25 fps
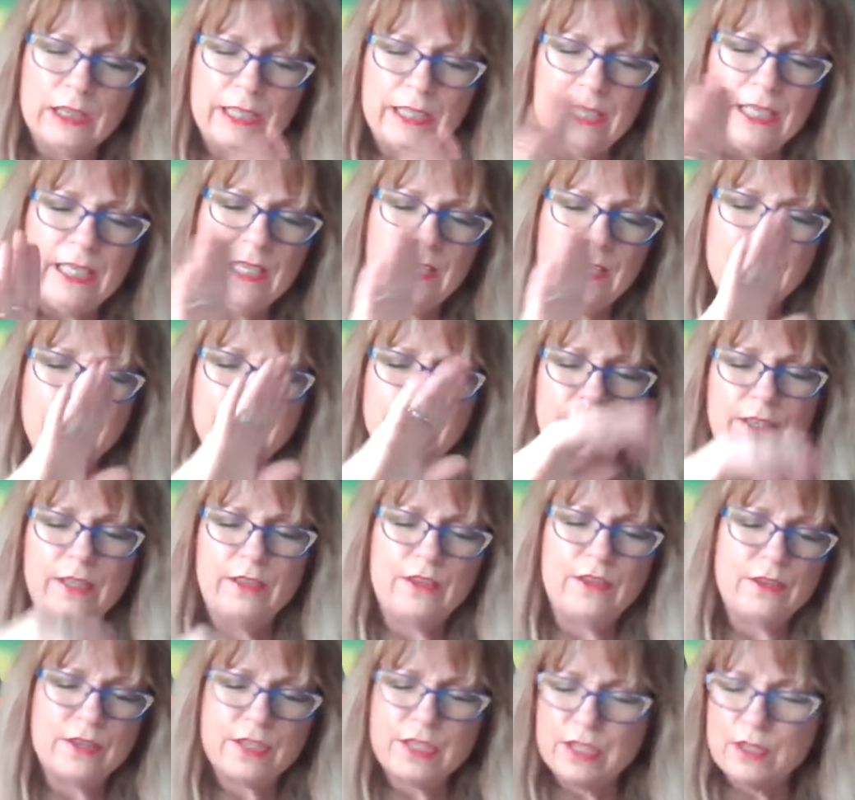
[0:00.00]
leave
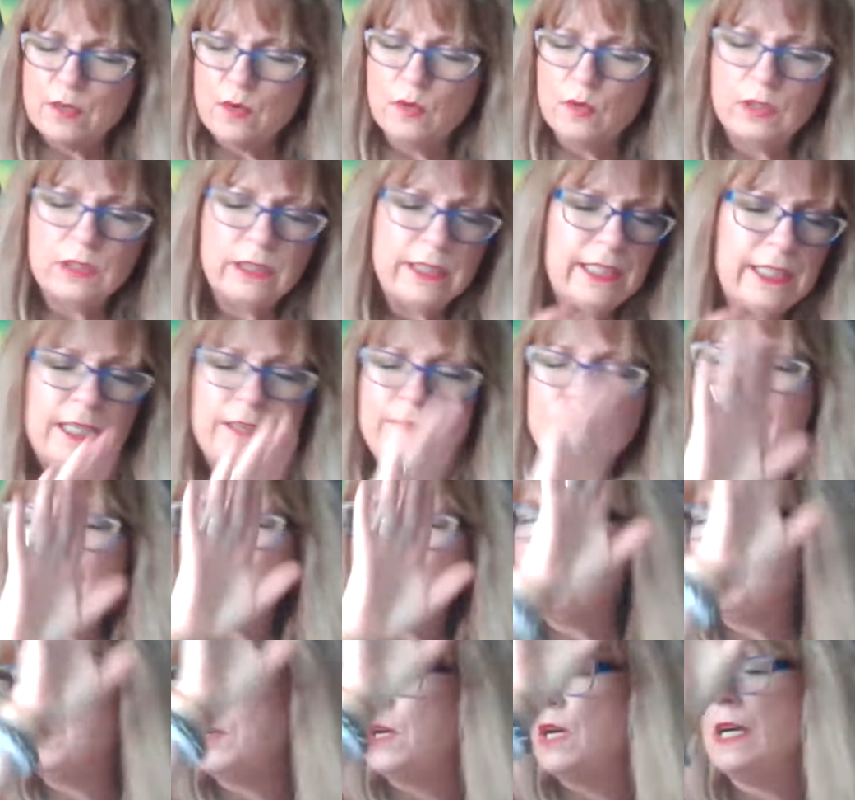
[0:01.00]
their soul leave
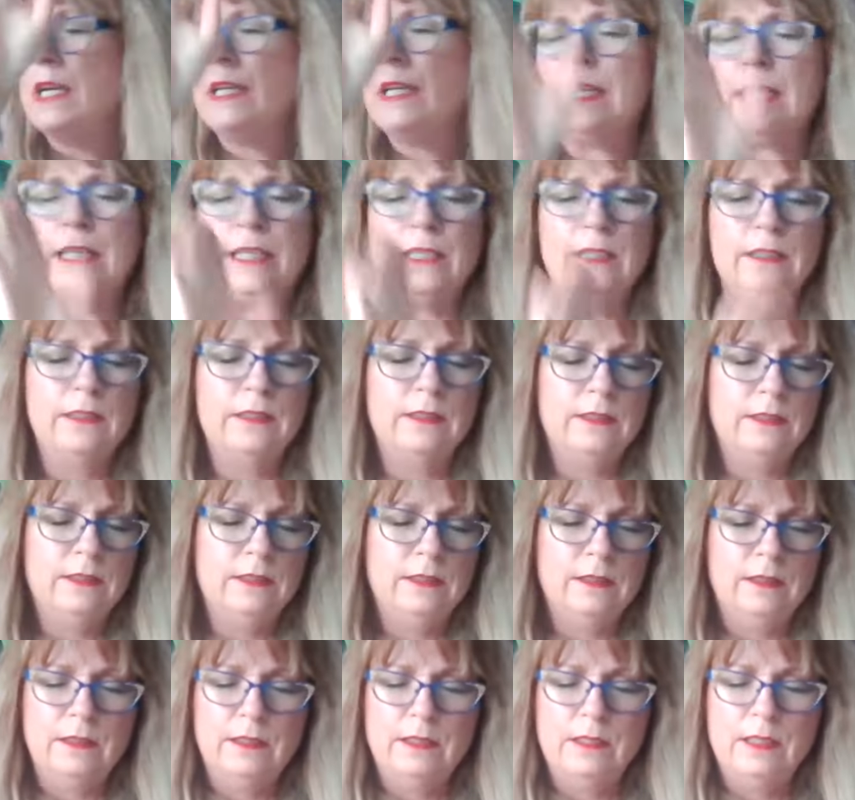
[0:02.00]
their body
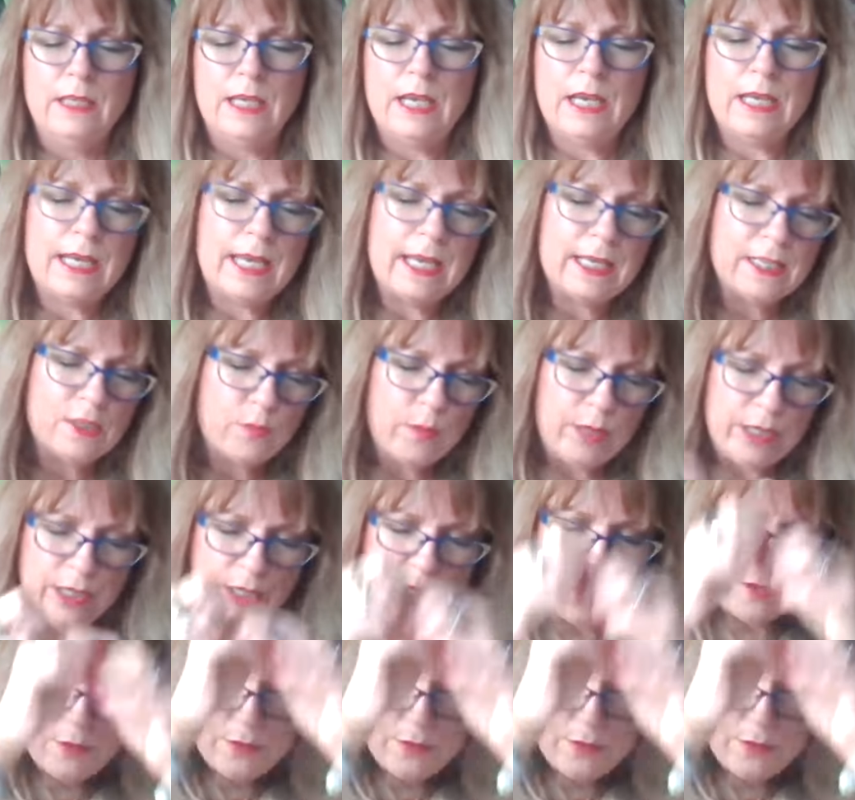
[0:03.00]
and as we